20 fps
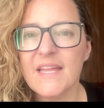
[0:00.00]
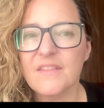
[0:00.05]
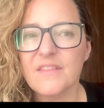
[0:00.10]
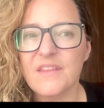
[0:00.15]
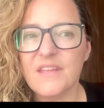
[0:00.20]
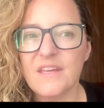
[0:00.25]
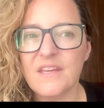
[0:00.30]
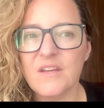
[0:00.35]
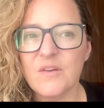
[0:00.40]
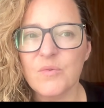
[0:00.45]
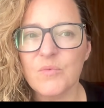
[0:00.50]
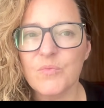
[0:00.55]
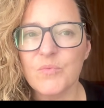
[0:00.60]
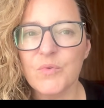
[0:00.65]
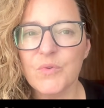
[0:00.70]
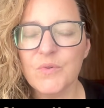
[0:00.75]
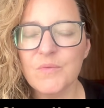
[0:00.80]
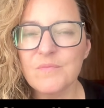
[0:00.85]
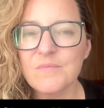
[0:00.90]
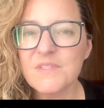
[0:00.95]
The
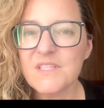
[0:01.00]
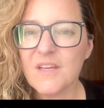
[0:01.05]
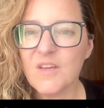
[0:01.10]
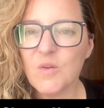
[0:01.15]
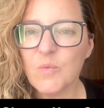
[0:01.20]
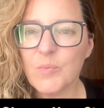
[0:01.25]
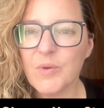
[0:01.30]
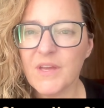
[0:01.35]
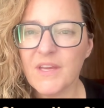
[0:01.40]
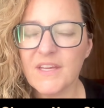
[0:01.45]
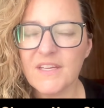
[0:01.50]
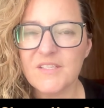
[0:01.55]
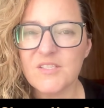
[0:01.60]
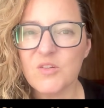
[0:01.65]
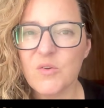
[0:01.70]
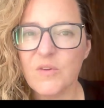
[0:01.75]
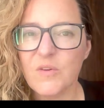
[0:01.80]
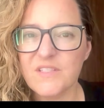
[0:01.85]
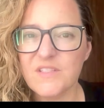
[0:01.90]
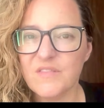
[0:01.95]
room that you pick is
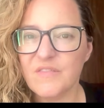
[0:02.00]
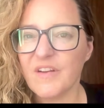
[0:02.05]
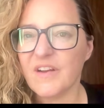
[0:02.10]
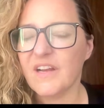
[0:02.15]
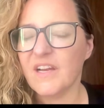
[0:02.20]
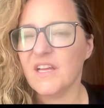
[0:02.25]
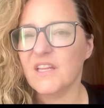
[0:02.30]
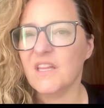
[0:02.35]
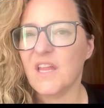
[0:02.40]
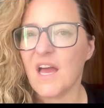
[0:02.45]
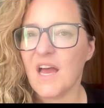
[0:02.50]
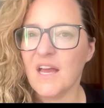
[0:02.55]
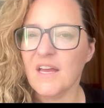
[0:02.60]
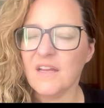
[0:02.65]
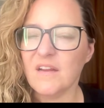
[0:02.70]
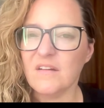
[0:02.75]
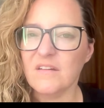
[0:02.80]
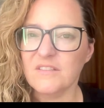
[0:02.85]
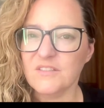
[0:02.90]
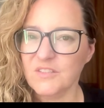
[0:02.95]
going to vary a
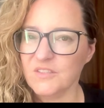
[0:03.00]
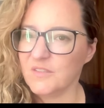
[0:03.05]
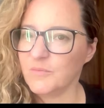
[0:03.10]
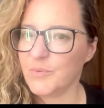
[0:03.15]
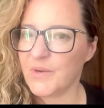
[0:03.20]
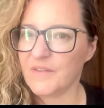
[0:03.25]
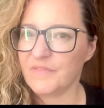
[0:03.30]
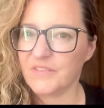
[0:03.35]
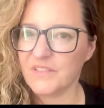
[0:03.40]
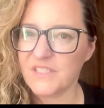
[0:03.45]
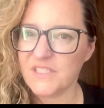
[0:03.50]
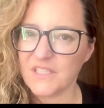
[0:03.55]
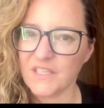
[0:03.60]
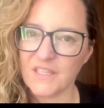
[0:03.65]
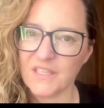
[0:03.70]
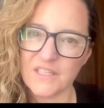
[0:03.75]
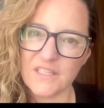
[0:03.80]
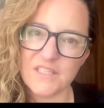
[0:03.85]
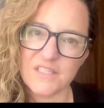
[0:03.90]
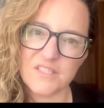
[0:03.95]
lot on your
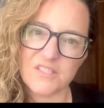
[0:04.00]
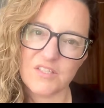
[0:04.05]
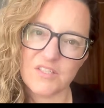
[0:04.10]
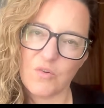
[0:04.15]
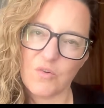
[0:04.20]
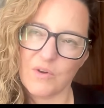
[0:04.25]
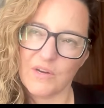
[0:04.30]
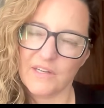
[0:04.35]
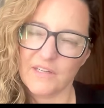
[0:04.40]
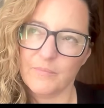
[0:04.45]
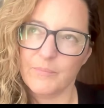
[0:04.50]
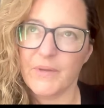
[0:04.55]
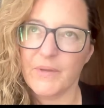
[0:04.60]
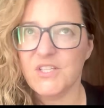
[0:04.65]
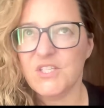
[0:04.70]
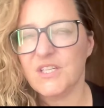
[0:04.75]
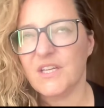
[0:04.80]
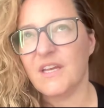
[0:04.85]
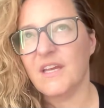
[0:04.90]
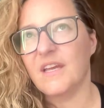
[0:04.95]
preferences, your
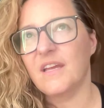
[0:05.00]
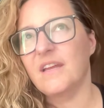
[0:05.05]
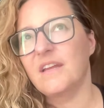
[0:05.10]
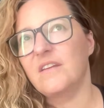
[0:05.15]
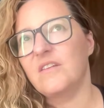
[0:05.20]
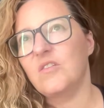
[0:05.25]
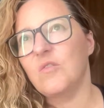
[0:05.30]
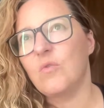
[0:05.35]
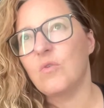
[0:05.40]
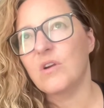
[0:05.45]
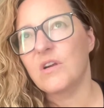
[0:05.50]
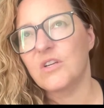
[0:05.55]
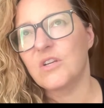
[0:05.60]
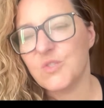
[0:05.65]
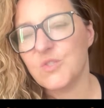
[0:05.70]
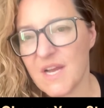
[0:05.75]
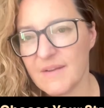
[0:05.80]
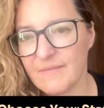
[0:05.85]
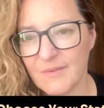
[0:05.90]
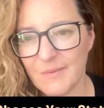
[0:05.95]
budget, your
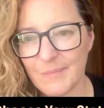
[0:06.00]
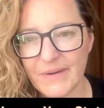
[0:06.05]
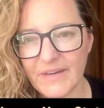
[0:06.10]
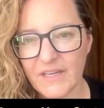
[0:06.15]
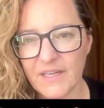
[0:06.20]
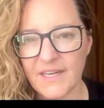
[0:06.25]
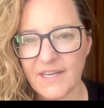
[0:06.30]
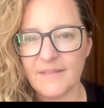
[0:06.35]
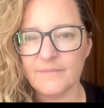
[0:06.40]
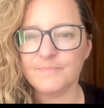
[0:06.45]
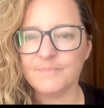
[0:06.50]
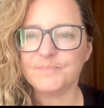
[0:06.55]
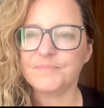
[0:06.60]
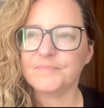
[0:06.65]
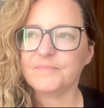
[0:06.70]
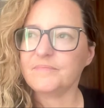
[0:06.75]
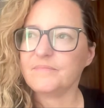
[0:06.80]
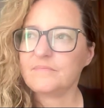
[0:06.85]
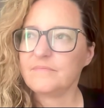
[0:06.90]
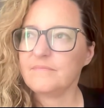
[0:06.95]
travel party.
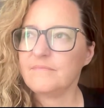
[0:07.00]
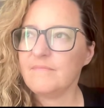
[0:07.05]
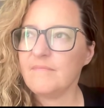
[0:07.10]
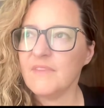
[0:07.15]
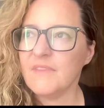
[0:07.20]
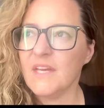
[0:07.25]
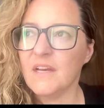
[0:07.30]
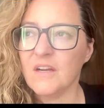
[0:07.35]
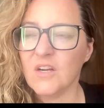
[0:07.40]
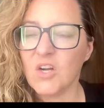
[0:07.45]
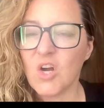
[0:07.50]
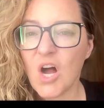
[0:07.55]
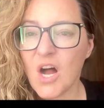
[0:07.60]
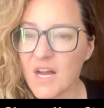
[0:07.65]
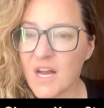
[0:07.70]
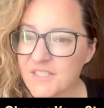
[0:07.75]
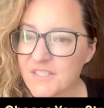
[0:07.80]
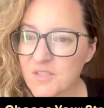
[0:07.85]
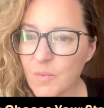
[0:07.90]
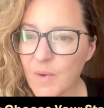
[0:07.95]

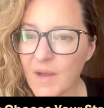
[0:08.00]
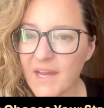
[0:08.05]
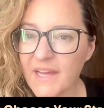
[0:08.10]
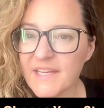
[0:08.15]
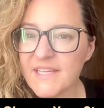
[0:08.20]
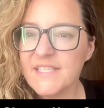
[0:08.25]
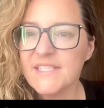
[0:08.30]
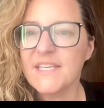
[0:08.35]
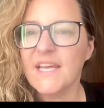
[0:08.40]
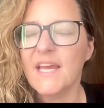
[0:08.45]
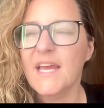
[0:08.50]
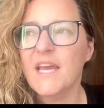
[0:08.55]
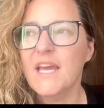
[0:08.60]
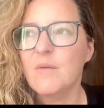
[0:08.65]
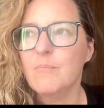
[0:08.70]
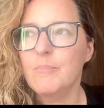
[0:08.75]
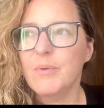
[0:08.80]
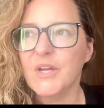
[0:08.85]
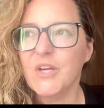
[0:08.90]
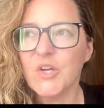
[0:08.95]
Cost wise,
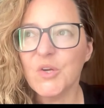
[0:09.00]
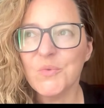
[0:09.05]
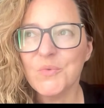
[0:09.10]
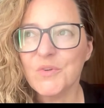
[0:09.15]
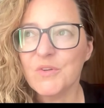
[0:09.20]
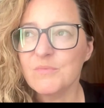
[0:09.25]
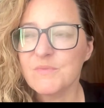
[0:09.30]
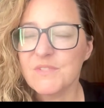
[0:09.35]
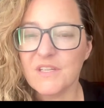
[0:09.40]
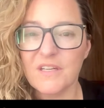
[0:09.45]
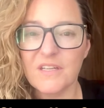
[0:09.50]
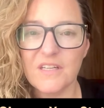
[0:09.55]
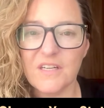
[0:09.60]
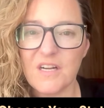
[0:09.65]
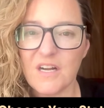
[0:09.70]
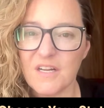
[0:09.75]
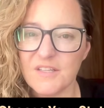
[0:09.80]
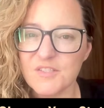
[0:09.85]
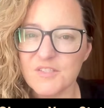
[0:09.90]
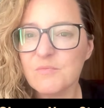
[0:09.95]
bigger rooms are going to
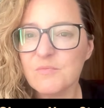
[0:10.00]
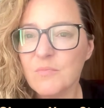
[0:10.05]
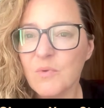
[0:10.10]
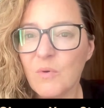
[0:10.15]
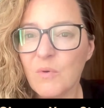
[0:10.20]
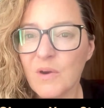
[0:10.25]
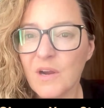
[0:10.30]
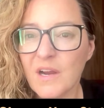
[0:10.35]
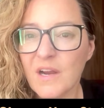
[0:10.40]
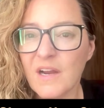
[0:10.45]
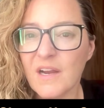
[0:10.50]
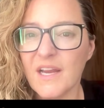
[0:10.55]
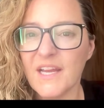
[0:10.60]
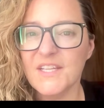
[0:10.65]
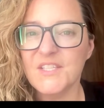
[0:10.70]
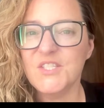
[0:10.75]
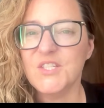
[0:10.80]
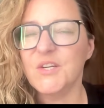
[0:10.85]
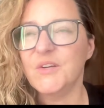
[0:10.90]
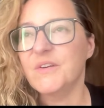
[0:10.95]
cost more,
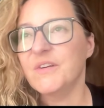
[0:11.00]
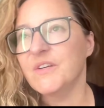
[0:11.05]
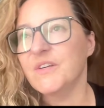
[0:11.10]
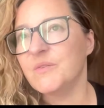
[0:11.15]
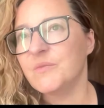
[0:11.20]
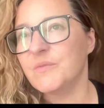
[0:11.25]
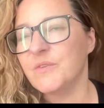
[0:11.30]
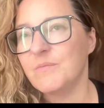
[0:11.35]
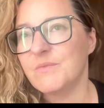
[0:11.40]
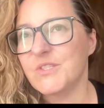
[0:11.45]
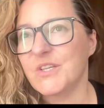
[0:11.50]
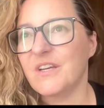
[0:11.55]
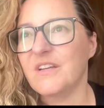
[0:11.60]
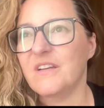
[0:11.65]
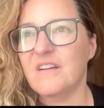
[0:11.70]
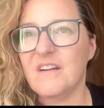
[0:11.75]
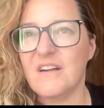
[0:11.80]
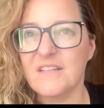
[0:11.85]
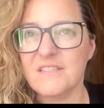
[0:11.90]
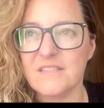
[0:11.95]
interior rooms are going
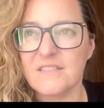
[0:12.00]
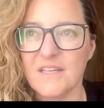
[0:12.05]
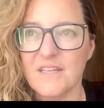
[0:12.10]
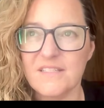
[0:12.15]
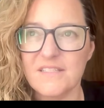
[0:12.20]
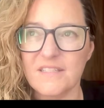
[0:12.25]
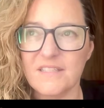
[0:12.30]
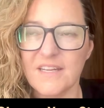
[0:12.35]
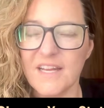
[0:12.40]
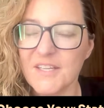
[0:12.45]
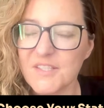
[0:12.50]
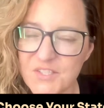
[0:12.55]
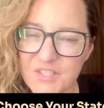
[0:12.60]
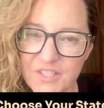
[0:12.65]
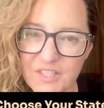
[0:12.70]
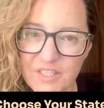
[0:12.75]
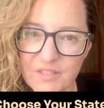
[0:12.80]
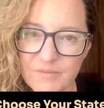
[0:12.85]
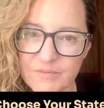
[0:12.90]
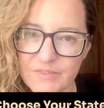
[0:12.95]
to cost less than
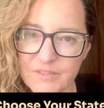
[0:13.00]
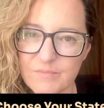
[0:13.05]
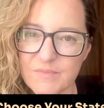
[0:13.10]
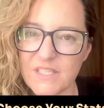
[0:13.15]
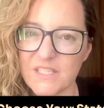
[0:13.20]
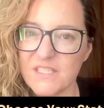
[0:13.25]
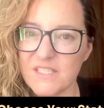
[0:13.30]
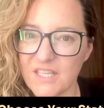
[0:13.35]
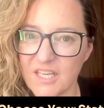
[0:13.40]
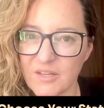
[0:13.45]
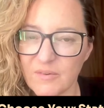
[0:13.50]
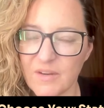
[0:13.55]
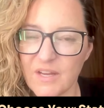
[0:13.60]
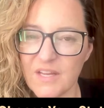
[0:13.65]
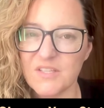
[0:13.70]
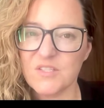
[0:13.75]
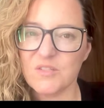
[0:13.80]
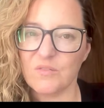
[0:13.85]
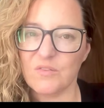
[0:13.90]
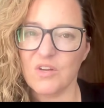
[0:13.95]
exterior rooms,
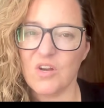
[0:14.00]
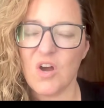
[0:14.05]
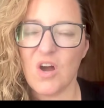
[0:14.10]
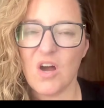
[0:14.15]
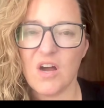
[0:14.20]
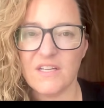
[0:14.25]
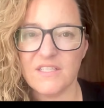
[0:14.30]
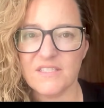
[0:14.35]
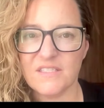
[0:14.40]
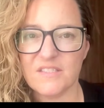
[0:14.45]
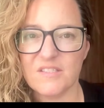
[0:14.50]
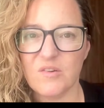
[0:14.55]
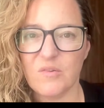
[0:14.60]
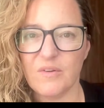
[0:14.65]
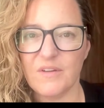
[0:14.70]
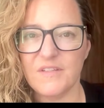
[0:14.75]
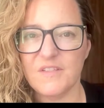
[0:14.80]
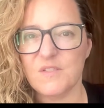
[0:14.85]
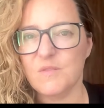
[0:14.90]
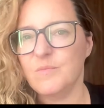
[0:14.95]
etc. So the cost is
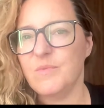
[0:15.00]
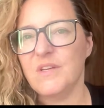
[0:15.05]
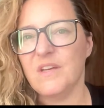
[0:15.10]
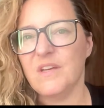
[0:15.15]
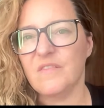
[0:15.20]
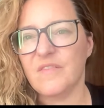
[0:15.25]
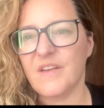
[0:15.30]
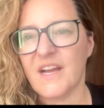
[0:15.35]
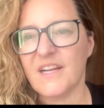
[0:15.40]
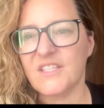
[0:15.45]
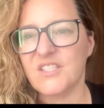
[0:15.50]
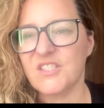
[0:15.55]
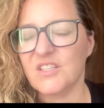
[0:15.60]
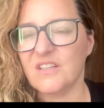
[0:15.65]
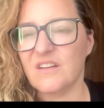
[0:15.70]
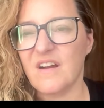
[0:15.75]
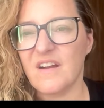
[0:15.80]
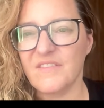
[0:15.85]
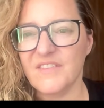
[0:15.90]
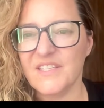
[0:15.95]
going to be a factor,
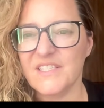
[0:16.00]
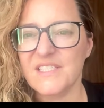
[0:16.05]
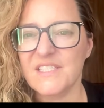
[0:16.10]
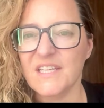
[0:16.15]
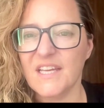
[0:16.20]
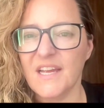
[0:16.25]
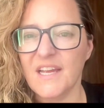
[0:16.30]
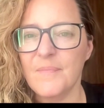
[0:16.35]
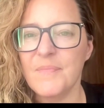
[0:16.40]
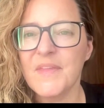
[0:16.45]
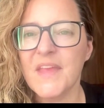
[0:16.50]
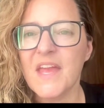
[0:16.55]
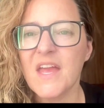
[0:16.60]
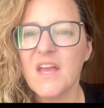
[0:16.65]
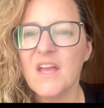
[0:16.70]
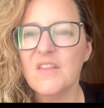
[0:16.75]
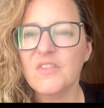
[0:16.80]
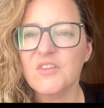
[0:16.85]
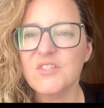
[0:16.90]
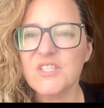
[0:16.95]
obviously.
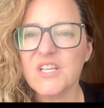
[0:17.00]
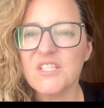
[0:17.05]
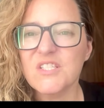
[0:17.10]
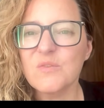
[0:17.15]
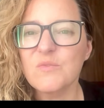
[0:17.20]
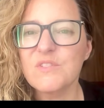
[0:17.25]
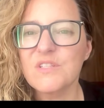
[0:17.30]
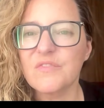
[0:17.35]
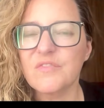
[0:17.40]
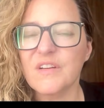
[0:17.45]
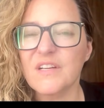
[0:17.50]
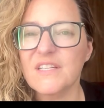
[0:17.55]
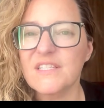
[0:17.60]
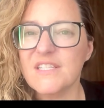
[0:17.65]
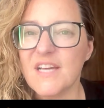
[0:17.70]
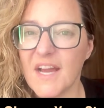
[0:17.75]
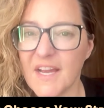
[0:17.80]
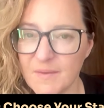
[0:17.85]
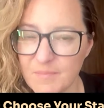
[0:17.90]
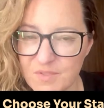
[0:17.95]
There's also different
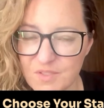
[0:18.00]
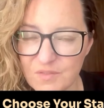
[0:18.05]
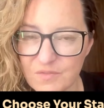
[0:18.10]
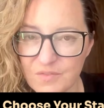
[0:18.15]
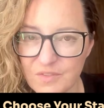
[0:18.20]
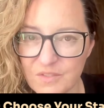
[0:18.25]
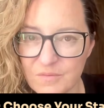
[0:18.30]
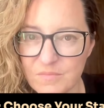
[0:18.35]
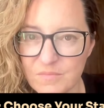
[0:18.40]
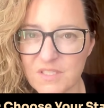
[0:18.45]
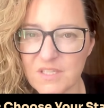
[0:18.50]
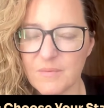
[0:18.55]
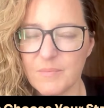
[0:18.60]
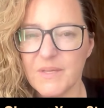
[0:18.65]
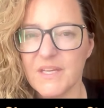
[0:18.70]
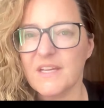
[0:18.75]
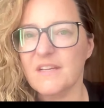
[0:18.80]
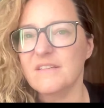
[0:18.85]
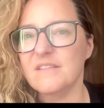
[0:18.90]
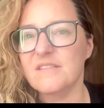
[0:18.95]
types of rooms
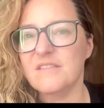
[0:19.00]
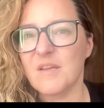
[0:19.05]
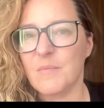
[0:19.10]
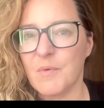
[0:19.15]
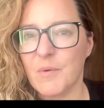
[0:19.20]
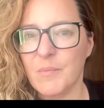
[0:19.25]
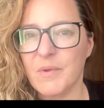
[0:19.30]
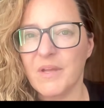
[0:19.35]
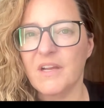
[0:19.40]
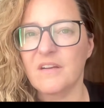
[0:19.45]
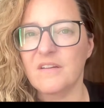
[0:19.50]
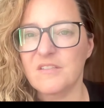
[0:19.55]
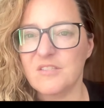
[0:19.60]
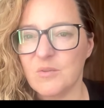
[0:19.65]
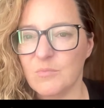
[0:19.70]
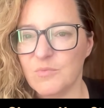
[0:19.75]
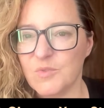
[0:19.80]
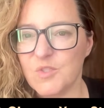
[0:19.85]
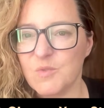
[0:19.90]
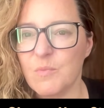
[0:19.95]
because some are bigger,
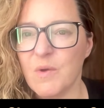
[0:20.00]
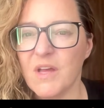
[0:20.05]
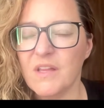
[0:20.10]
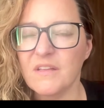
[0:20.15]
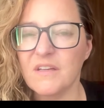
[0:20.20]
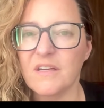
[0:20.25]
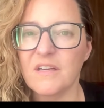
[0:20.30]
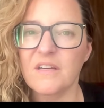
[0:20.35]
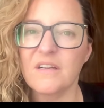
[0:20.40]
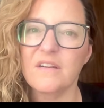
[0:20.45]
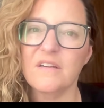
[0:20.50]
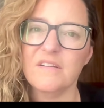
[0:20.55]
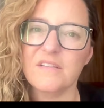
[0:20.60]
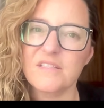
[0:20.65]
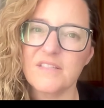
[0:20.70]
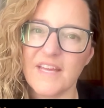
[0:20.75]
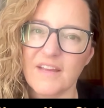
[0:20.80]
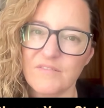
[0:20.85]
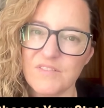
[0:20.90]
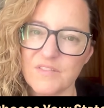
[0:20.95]
some are smaller.
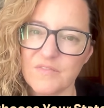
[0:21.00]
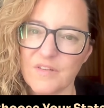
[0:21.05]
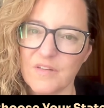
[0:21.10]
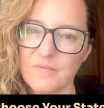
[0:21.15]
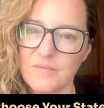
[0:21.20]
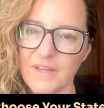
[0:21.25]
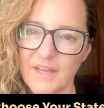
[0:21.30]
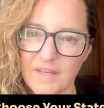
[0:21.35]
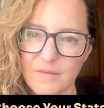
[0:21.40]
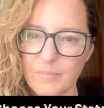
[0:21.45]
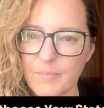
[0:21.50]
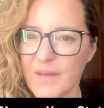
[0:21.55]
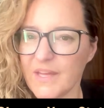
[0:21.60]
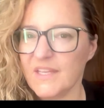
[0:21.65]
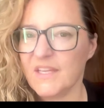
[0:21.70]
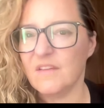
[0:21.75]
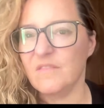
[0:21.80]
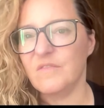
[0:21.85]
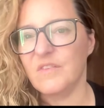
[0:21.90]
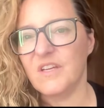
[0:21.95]
They have different like
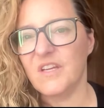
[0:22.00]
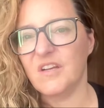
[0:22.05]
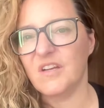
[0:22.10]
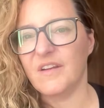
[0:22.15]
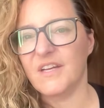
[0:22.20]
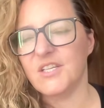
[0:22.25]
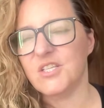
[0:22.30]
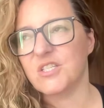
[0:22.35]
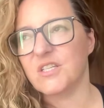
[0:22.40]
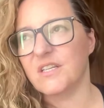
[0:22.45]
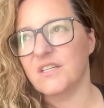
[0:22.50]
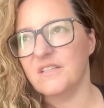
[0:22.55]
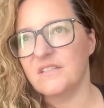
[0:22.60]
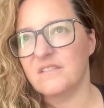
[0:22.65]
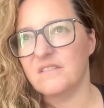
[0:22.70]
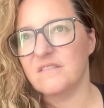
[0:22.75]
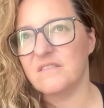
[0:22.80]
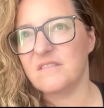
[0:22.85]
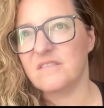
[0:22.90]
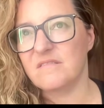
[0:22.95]
bed
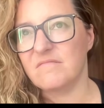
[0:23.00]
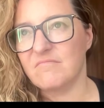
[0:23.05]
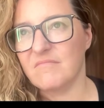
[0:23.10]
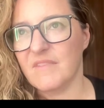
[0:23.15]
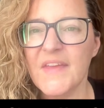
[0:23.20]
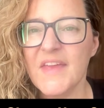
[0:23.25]
configurations.